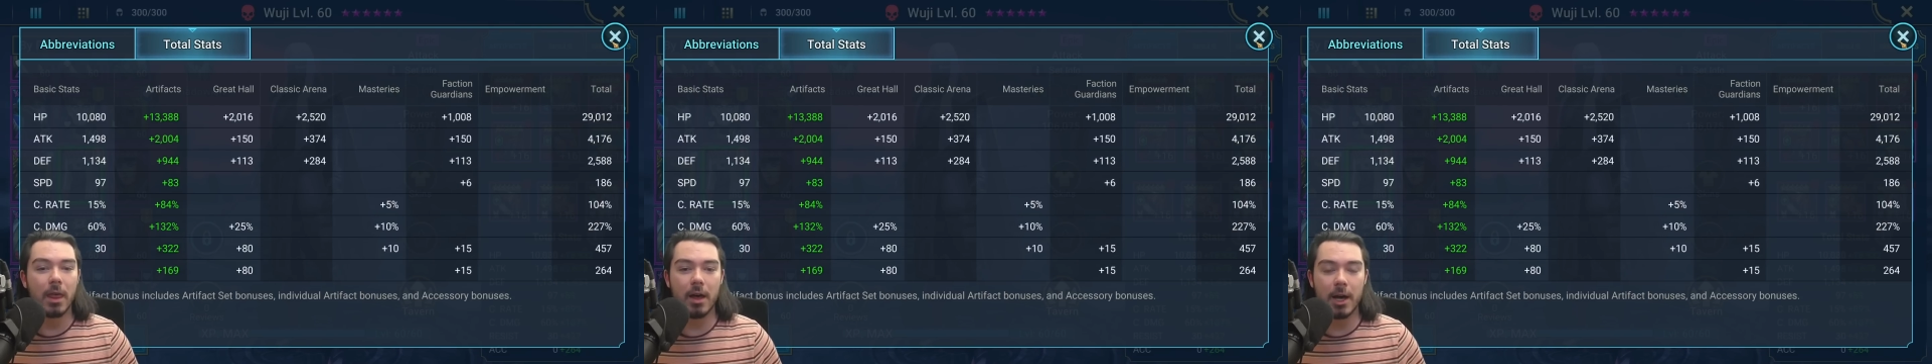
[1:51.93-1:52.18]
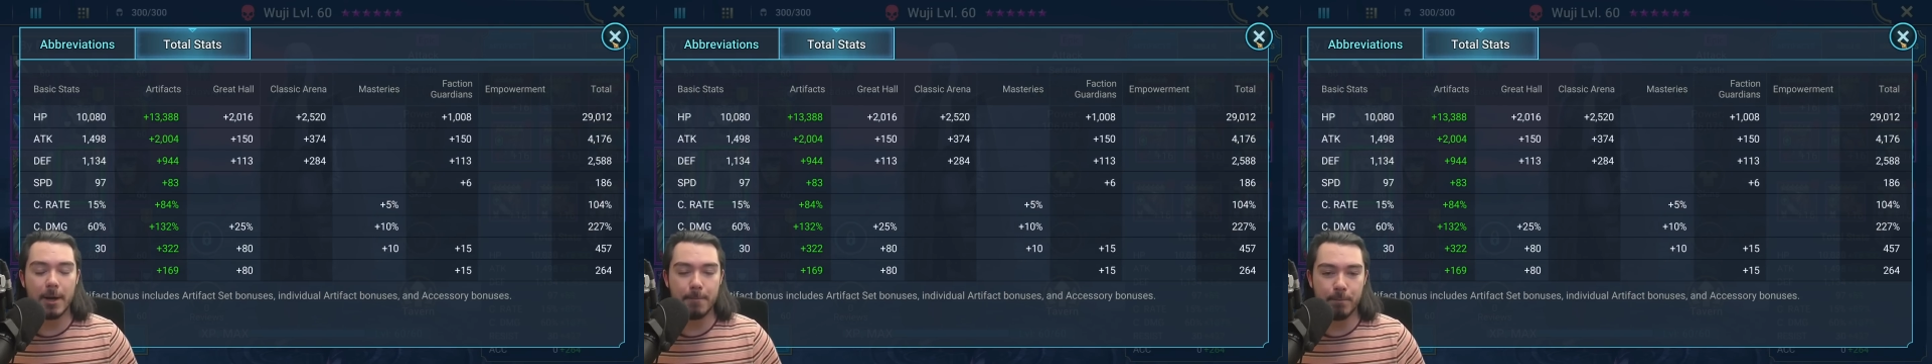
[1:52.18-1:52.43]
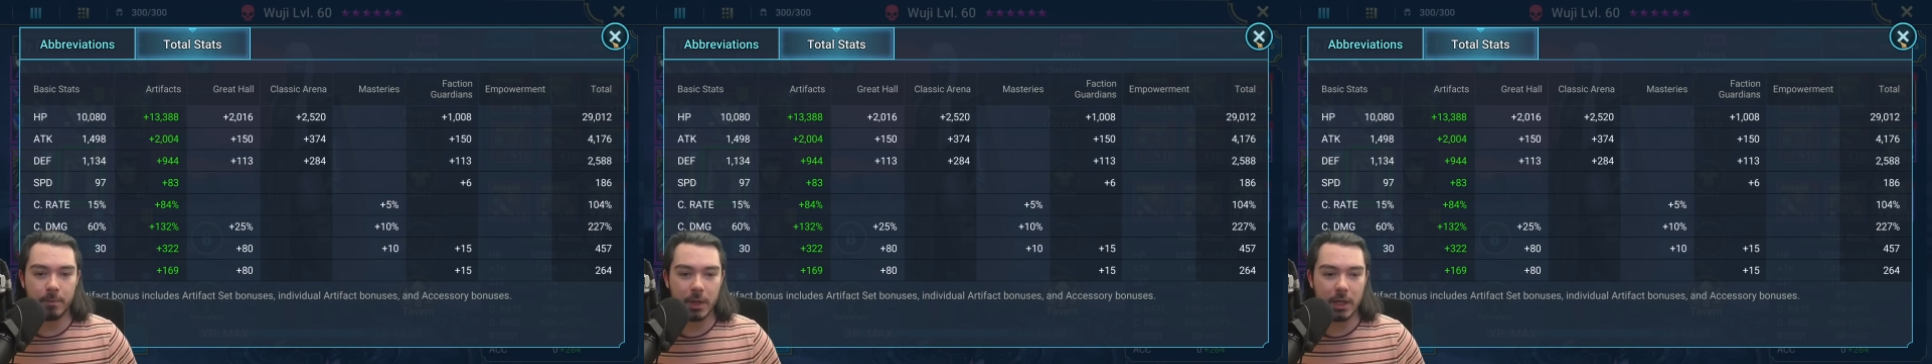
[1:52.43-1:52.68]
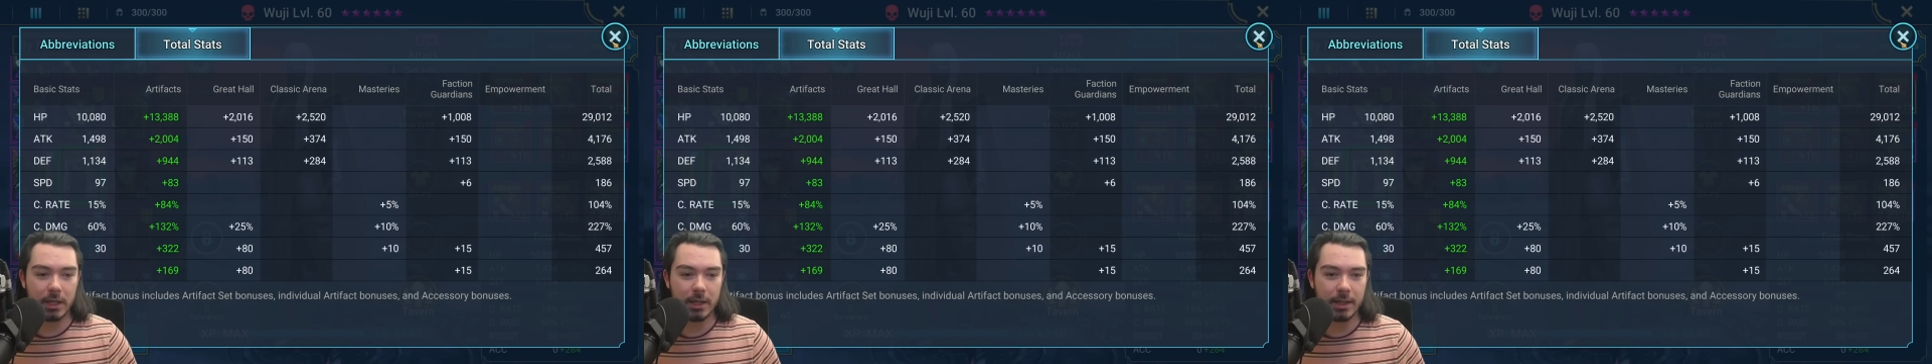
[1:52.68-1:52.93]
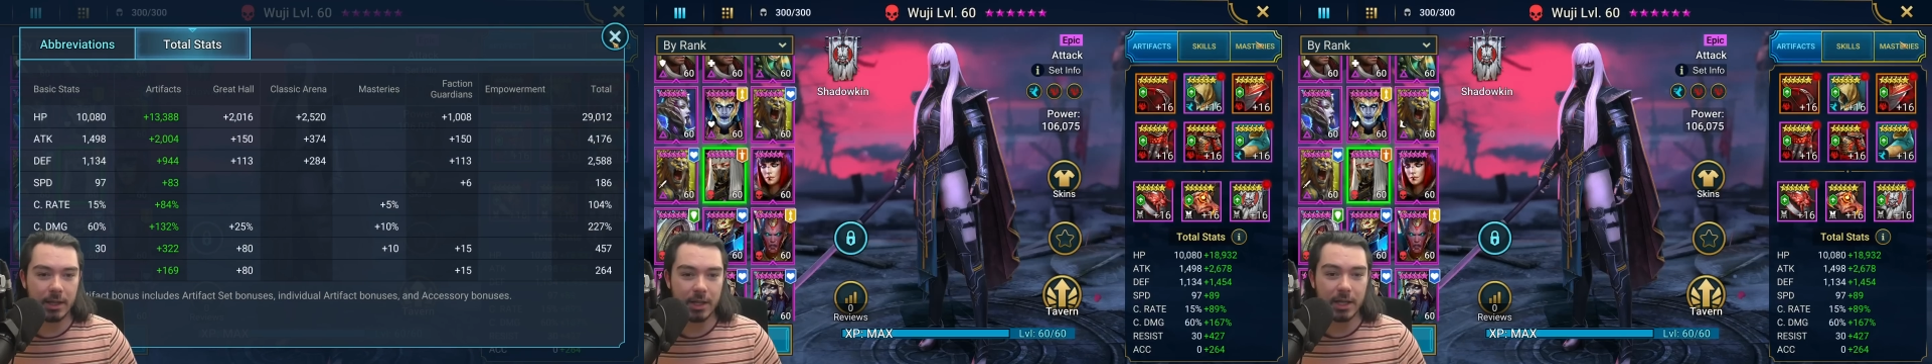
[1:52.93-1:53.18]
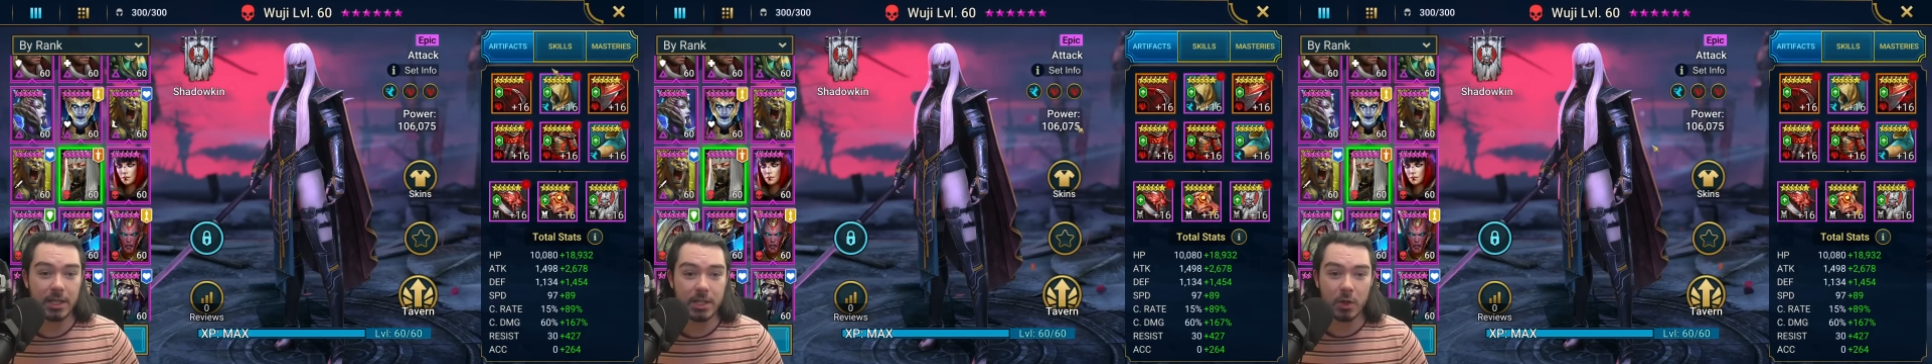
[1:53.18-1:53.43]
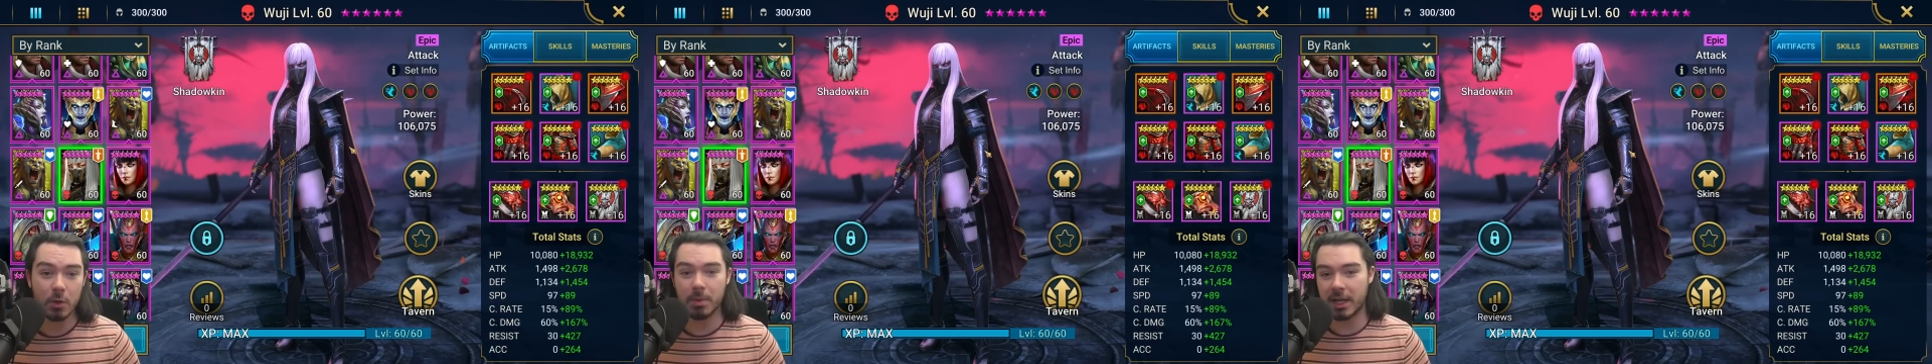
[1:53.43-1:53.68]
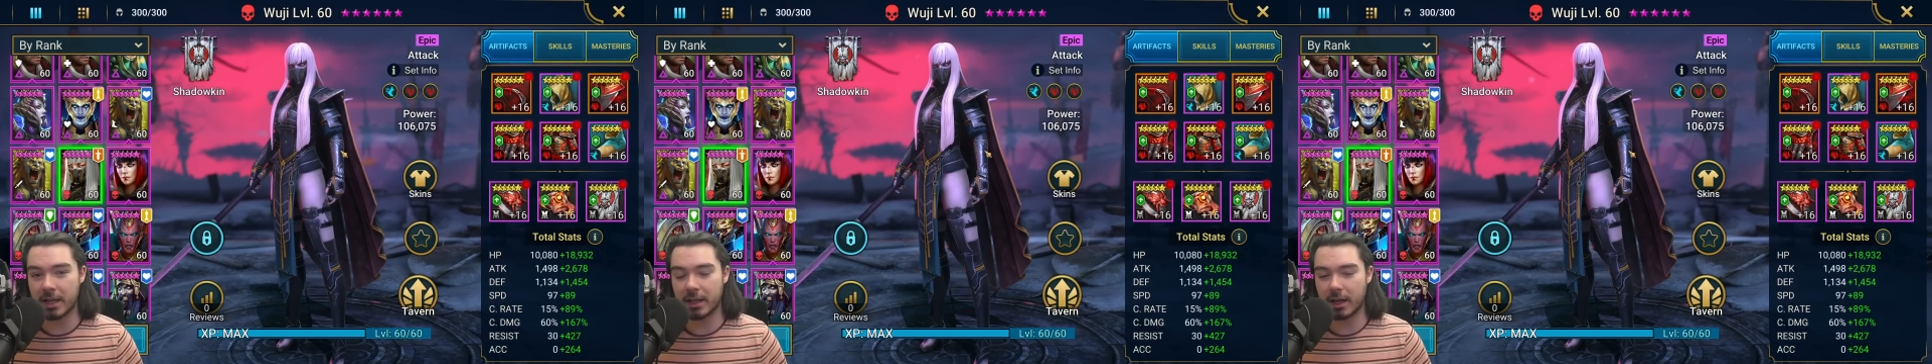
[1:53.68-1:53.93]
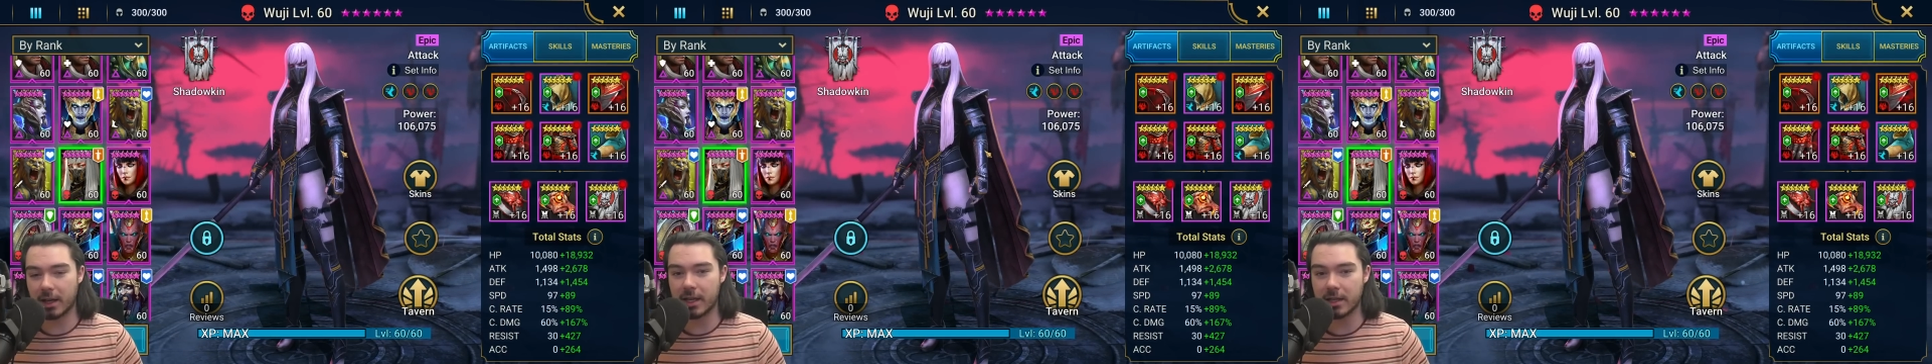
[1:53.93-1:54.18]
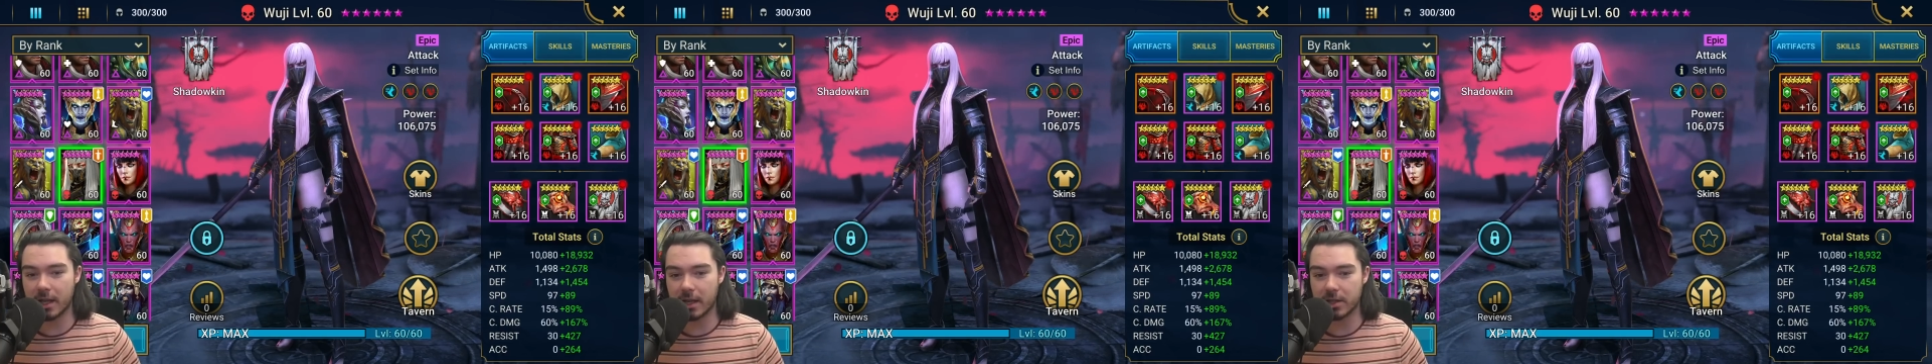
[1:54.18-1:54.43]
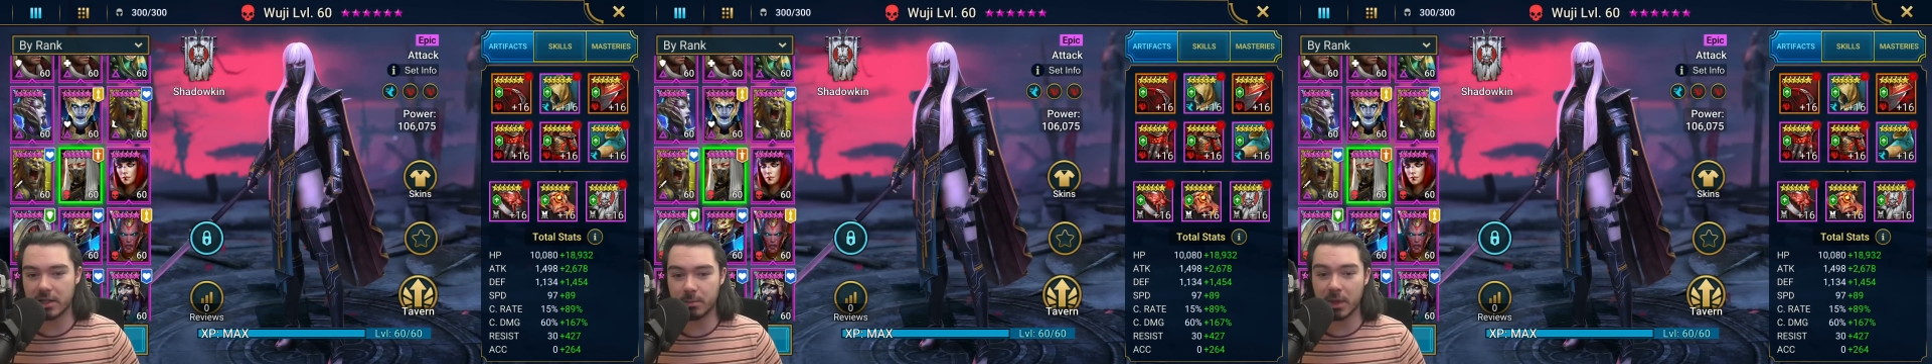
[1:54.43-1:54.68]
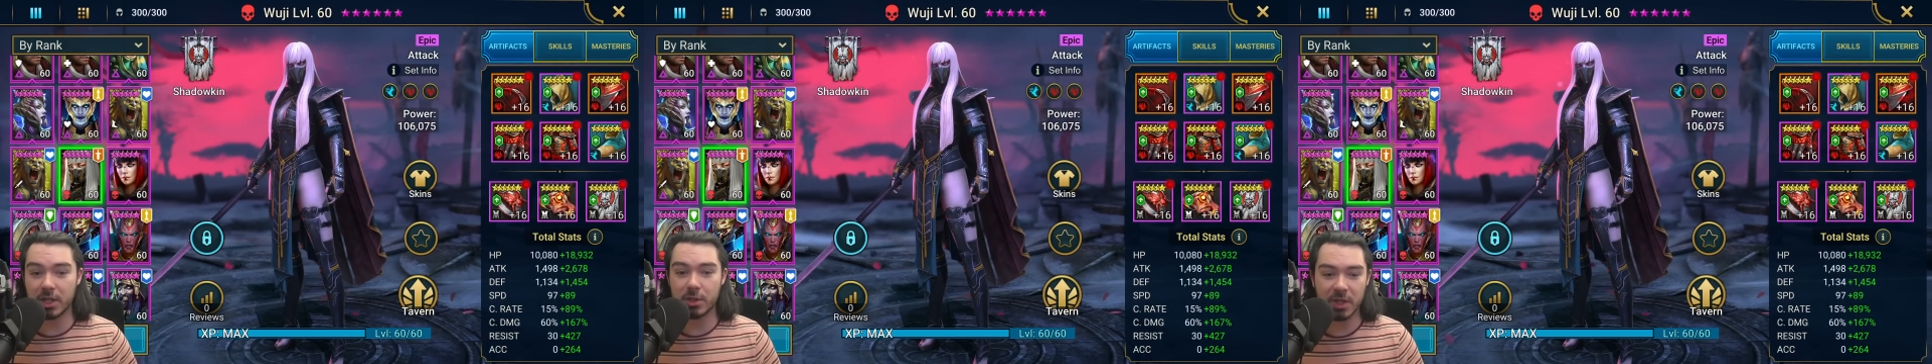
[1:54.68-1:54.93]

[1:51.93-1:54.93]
Um, now, the issue being that I think that she's much,